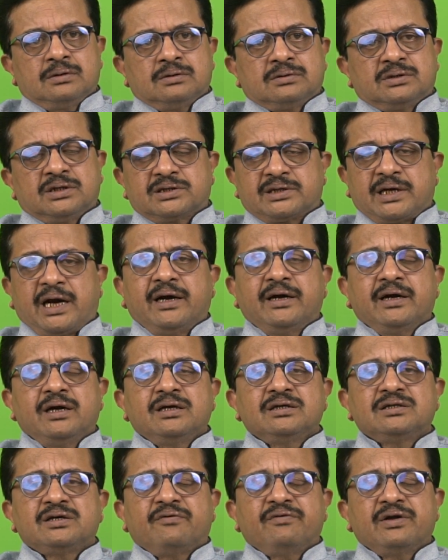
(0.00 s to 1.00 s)
The standard
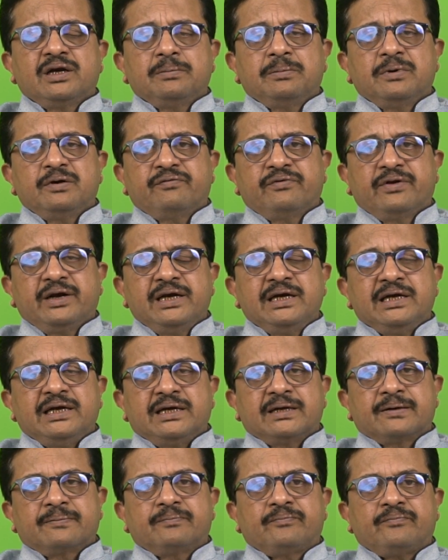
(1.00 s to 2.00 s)
is available freely.
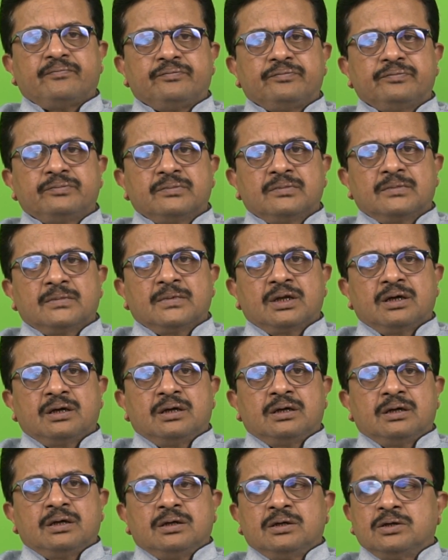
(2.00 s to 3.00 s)

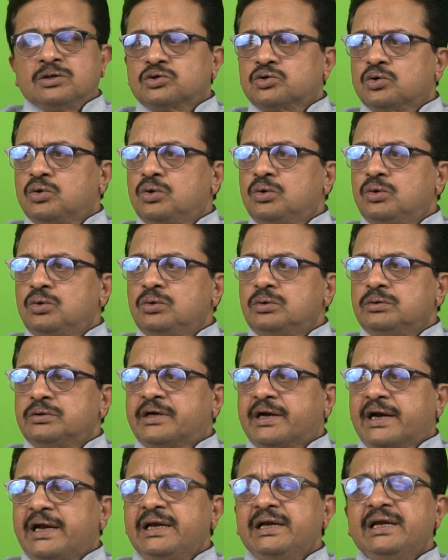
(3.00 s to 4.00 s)
So
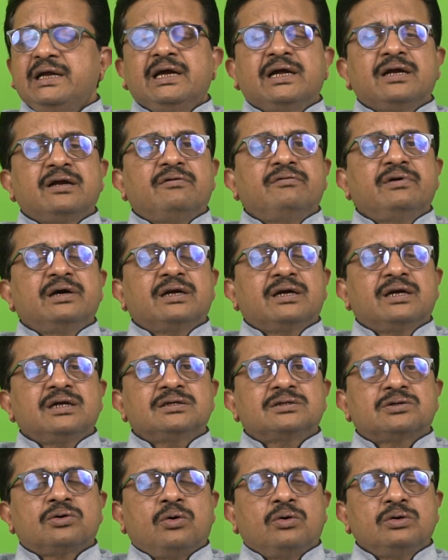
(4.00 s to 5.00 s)
training and
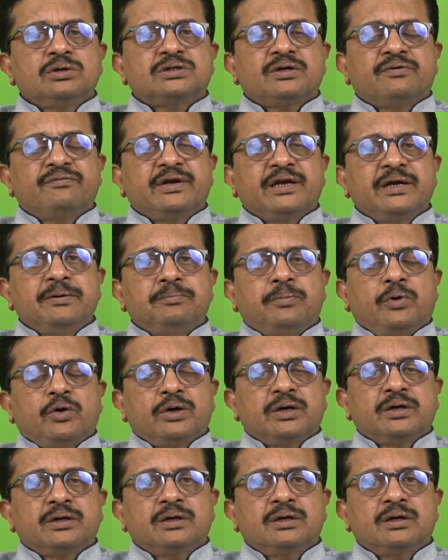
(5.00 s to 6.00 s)
awareness holds a very
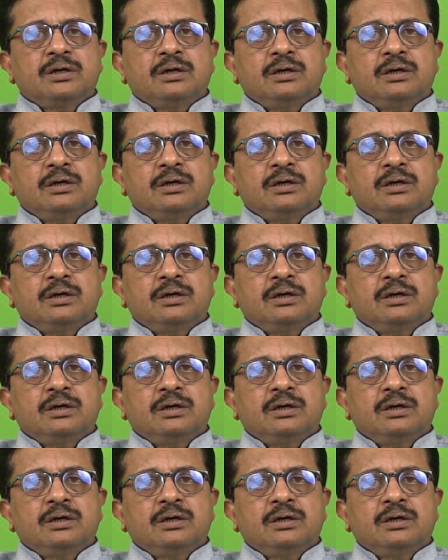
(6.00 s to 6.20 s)
important